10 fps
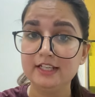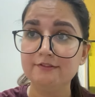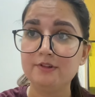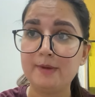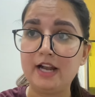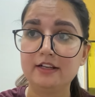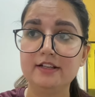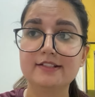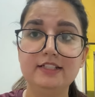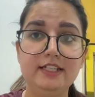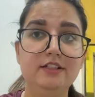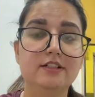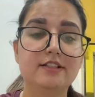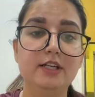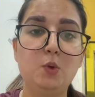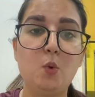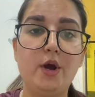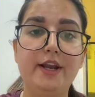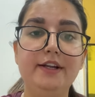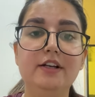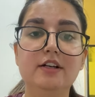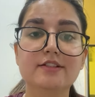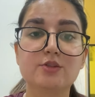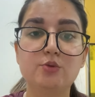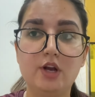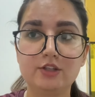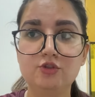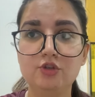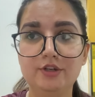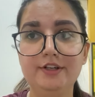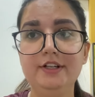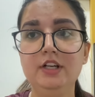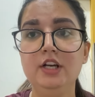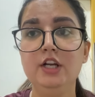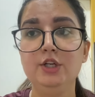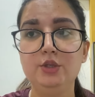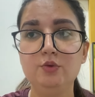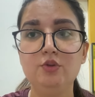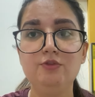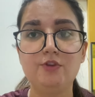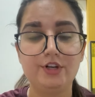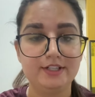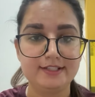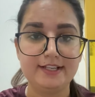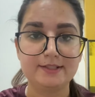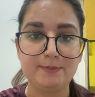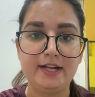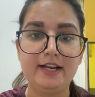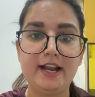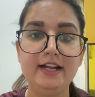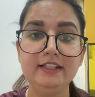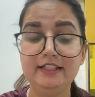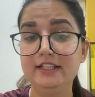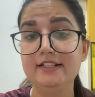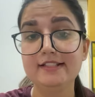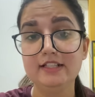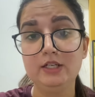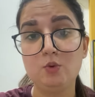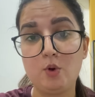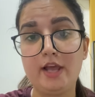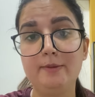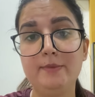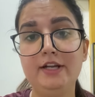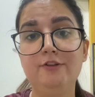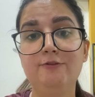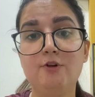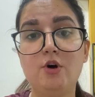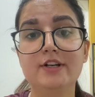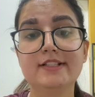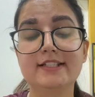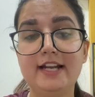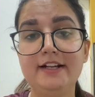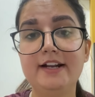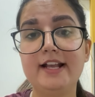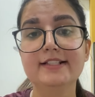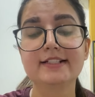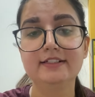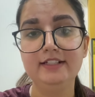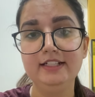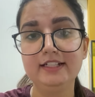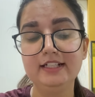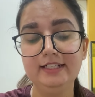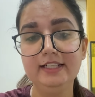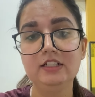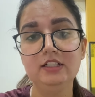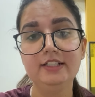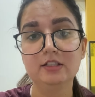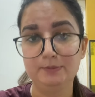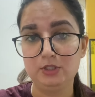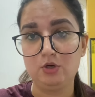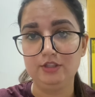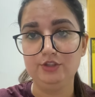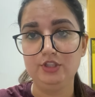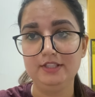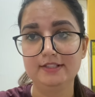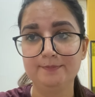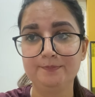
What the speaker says: informatics leaders required a structured tool for assessment, and there is a requirement for standardized clinical terminologies.